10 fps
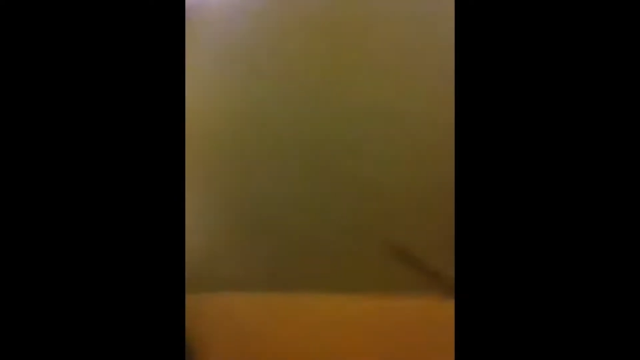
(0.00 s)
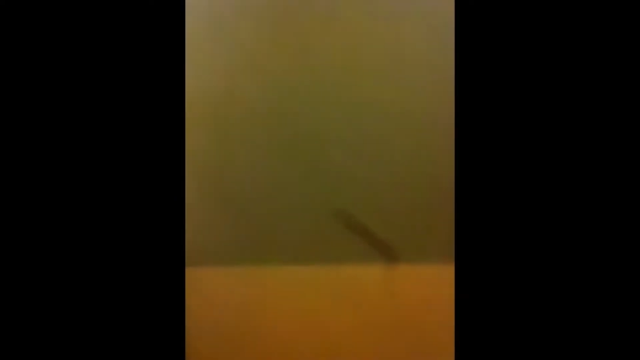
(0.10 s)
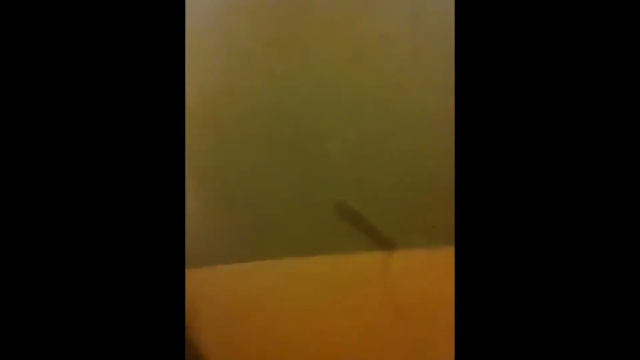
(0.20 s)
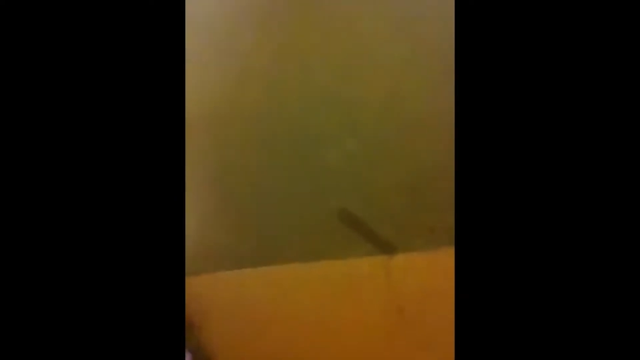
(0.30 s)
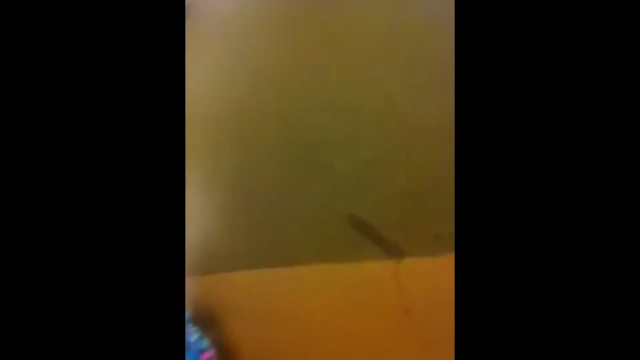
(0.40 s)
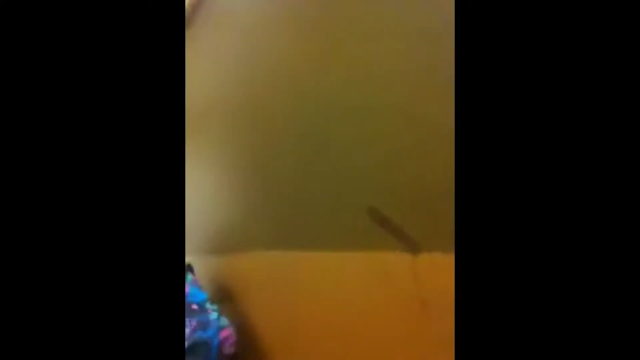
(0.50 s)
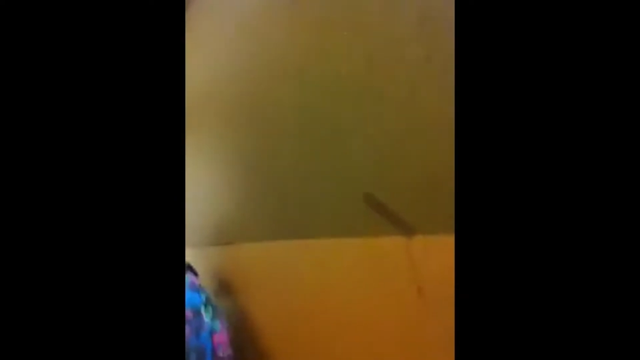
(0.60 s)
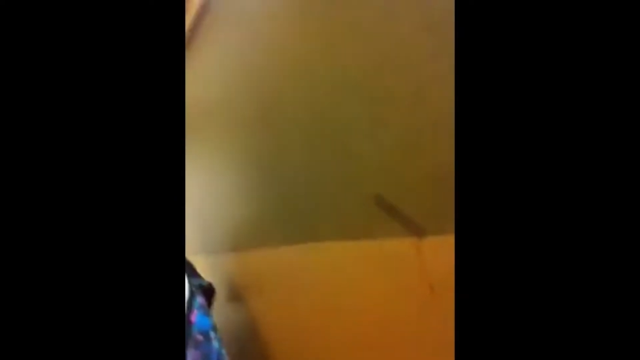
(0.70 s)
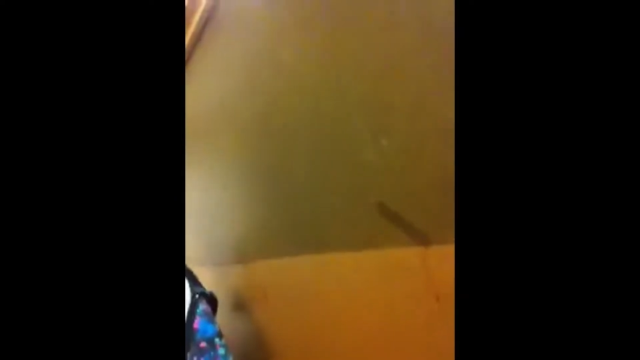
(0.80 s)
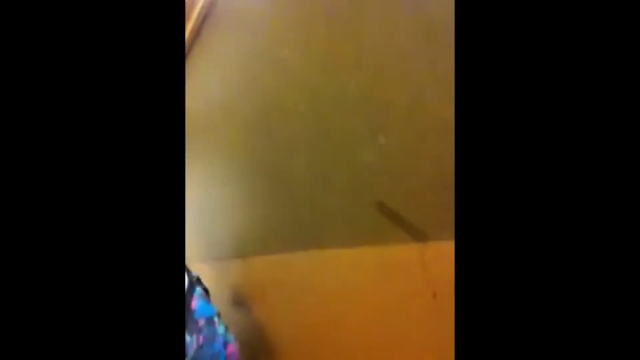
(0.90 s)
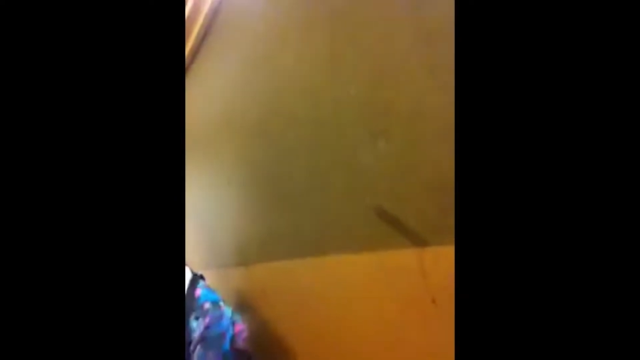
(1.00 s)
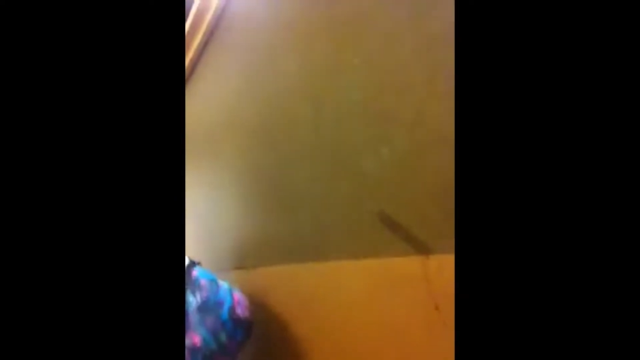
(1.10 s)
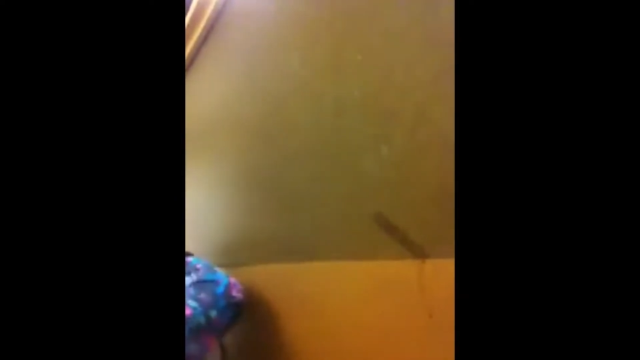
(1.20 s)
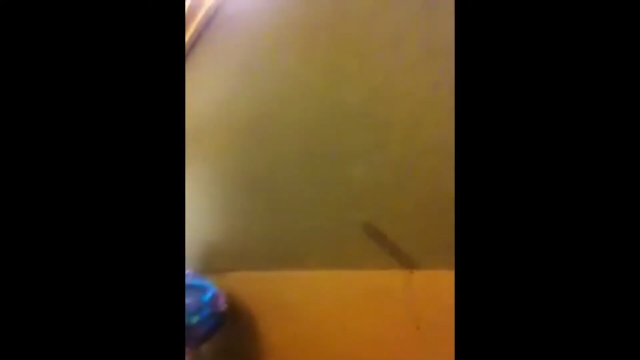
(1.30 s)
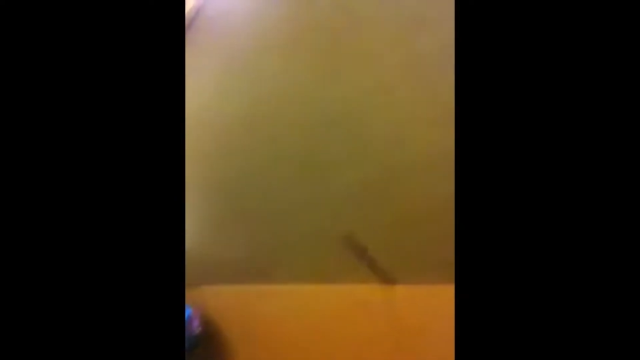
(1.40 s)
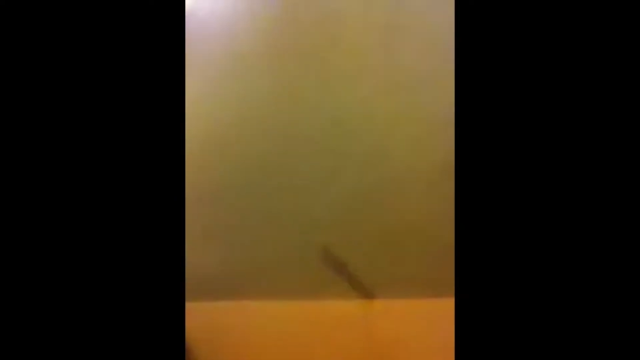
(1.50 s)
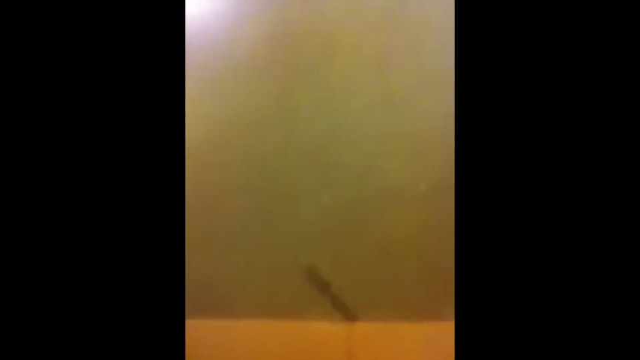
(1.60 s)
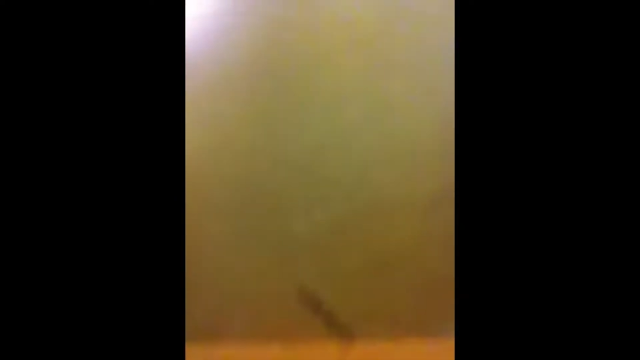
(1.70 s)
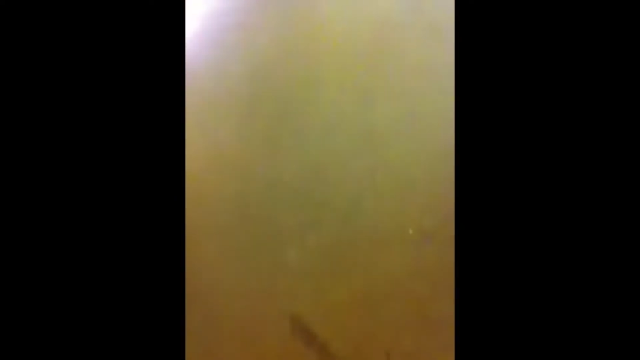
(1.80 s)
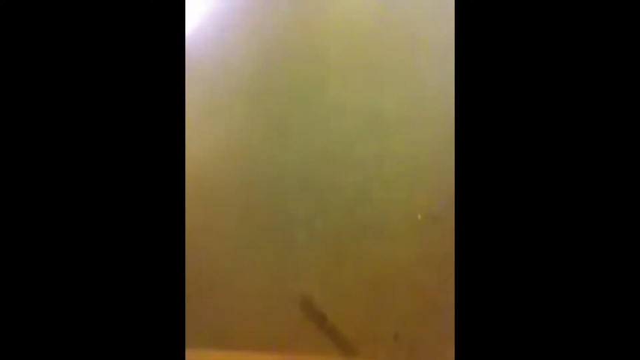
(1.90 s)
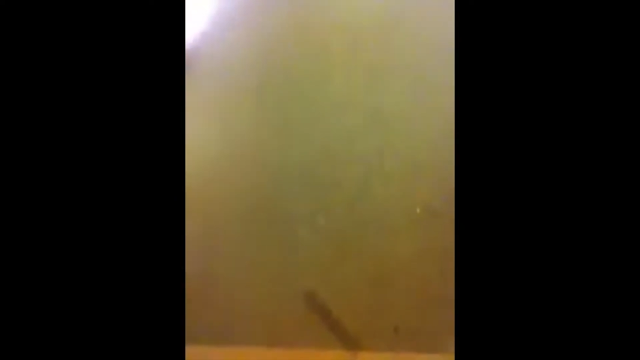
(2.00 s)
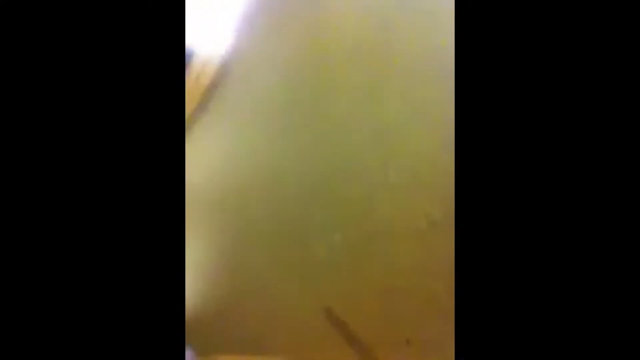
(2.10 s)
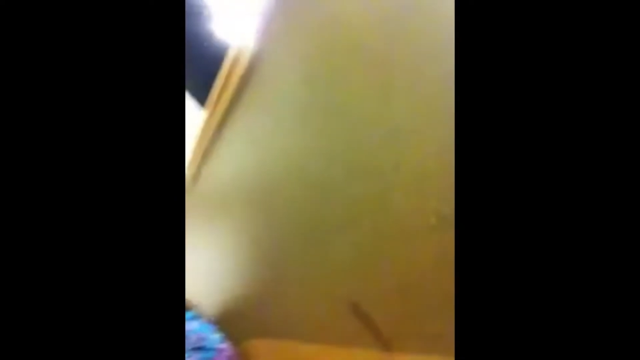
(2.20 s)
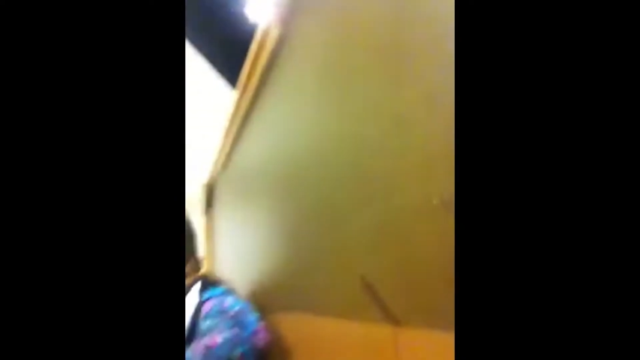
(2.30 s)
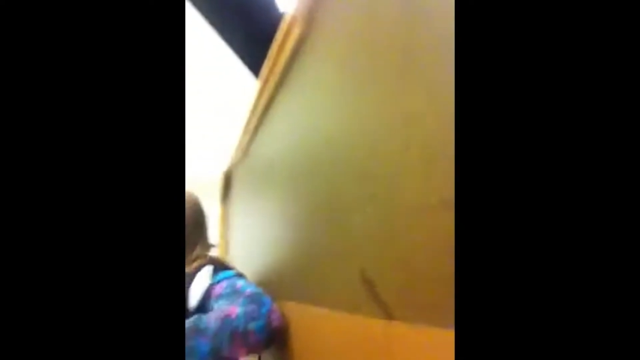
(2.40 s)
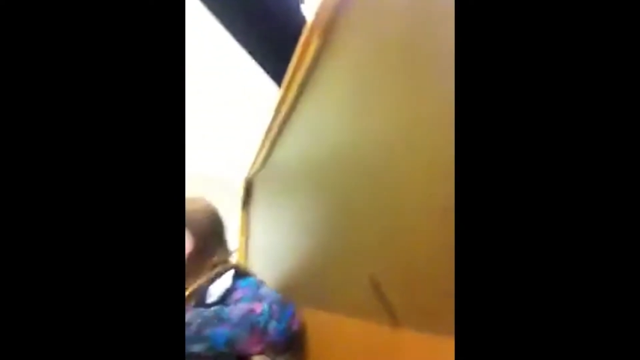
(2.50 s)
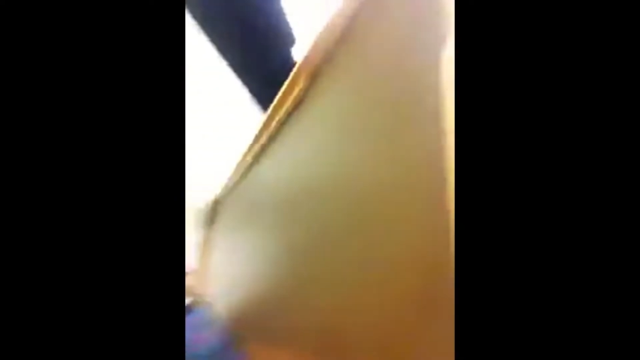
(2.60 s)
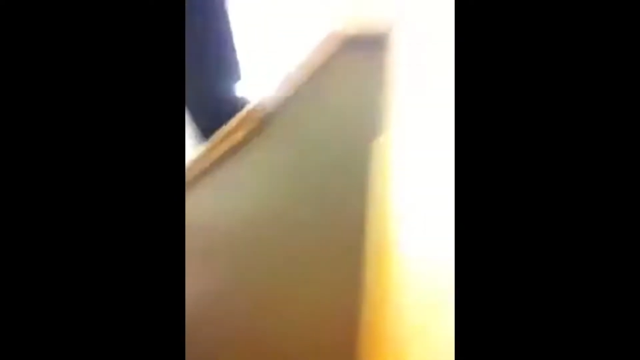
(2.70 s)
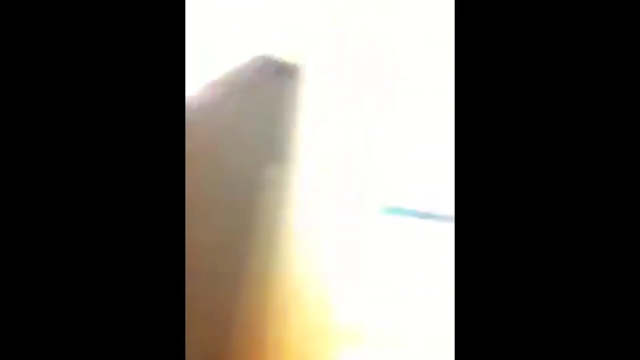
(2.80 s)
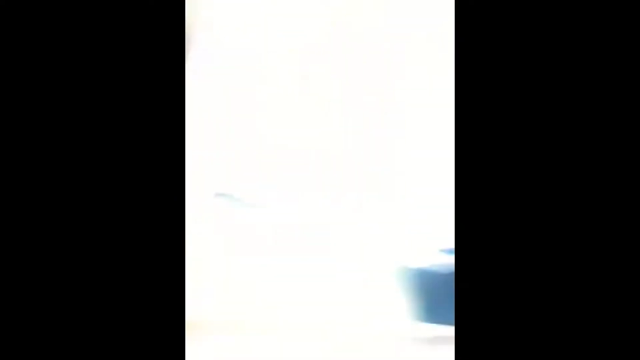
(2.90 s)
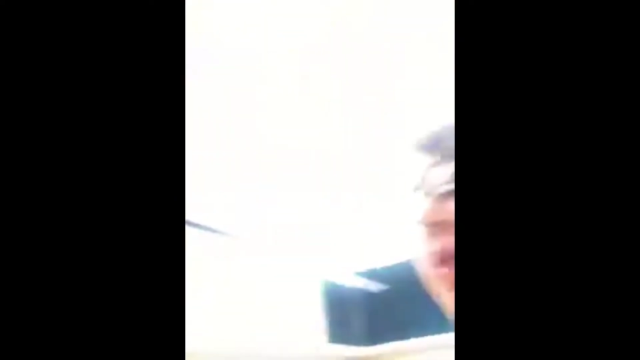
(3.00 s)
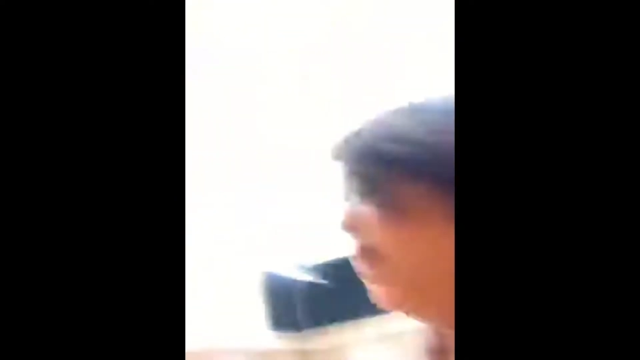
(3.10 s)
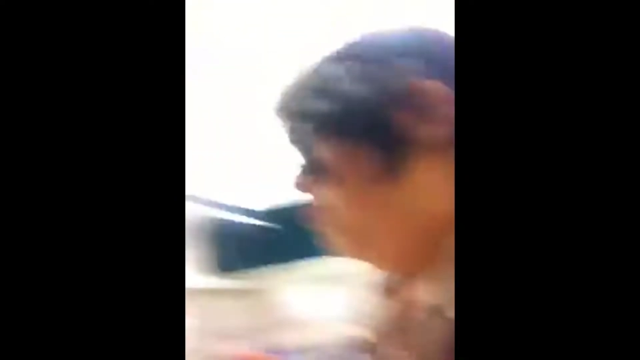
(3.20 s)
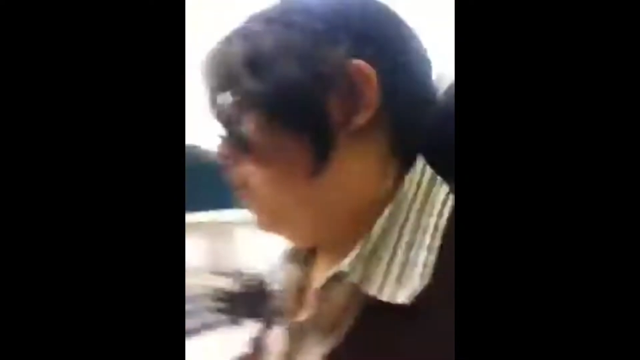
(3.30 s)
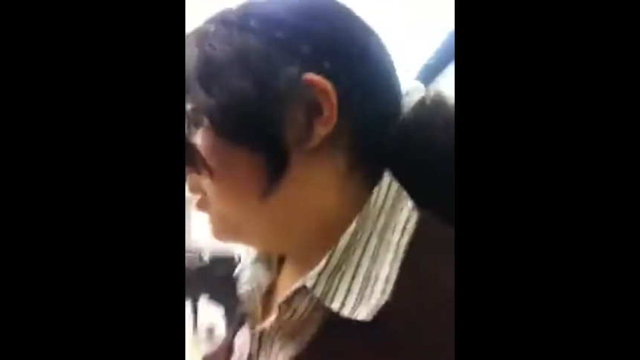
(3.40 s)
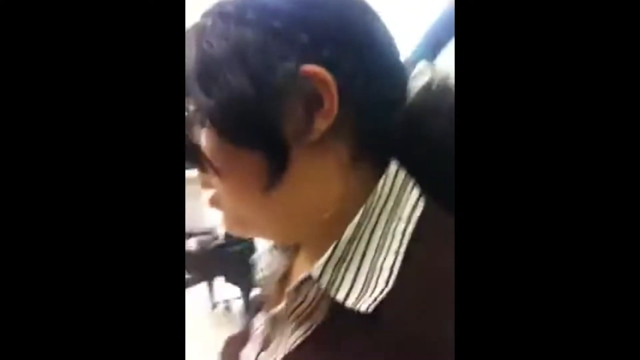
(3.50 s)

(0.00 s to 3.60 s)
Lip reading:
Nobody's mouth can be seen.